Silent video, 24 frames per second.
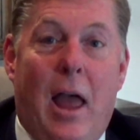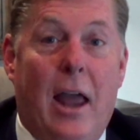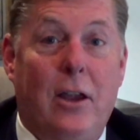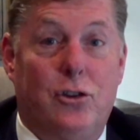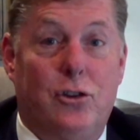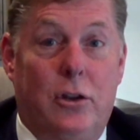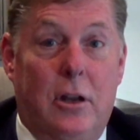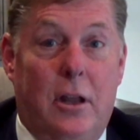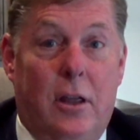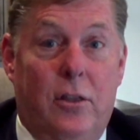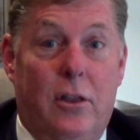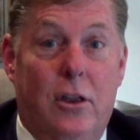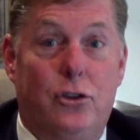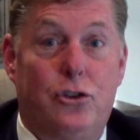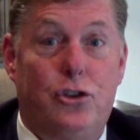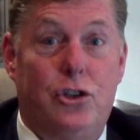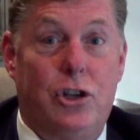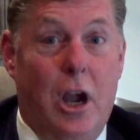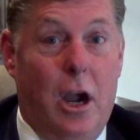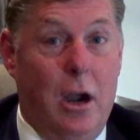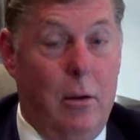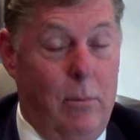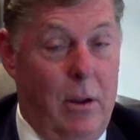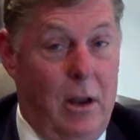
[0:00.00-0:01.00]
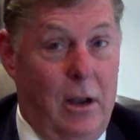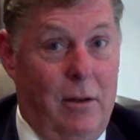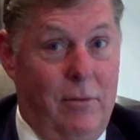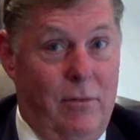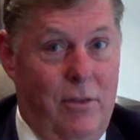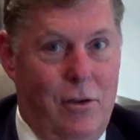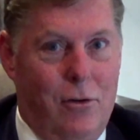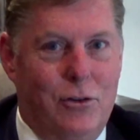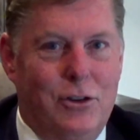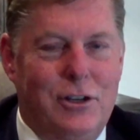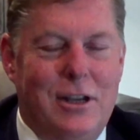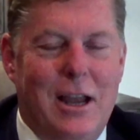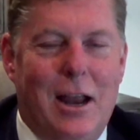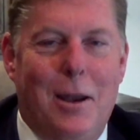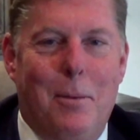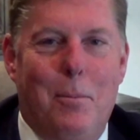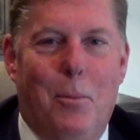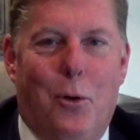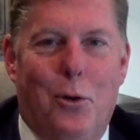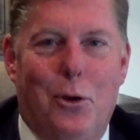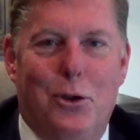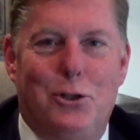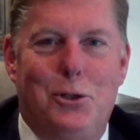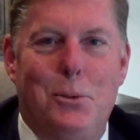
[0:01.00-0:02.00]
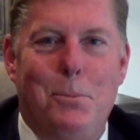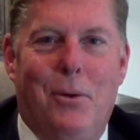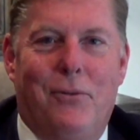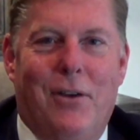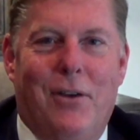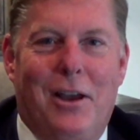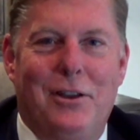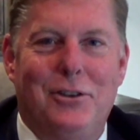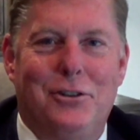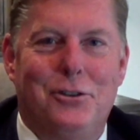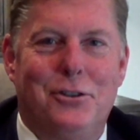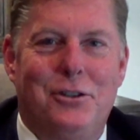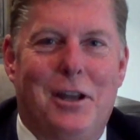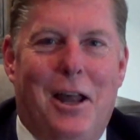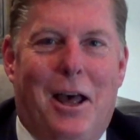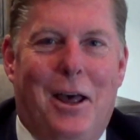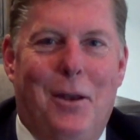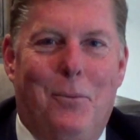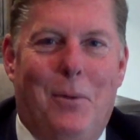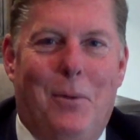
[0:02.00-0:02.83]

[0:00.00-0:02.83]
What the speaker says: actually the chairman of the Orange County Board of Supervisors, Don